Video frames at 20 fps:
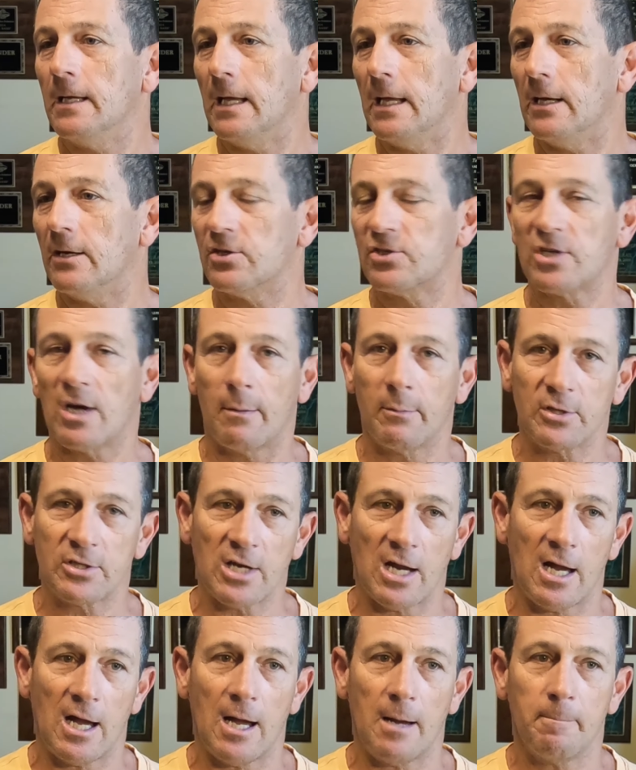in the
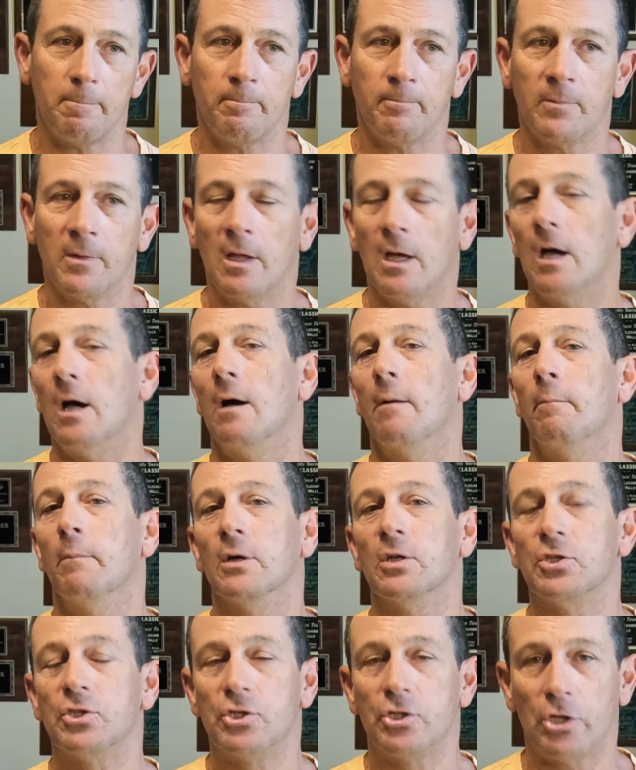summertime, a
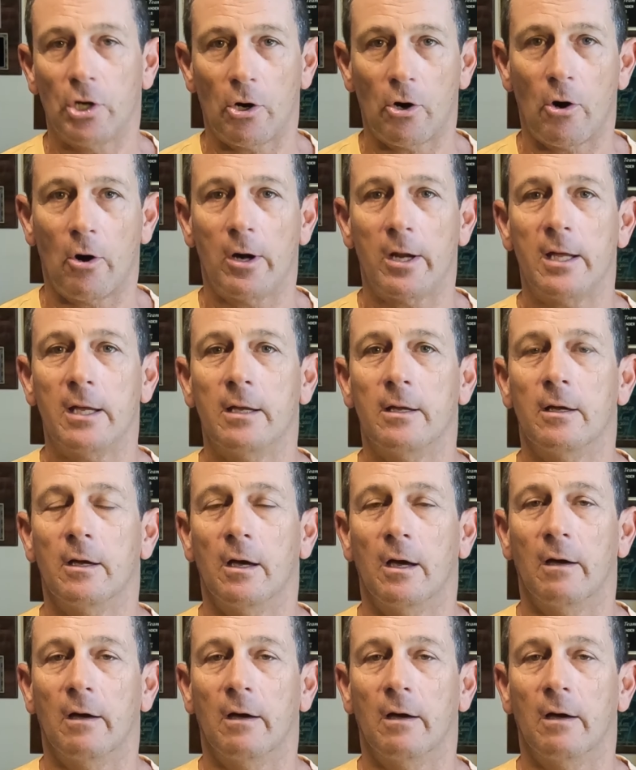majority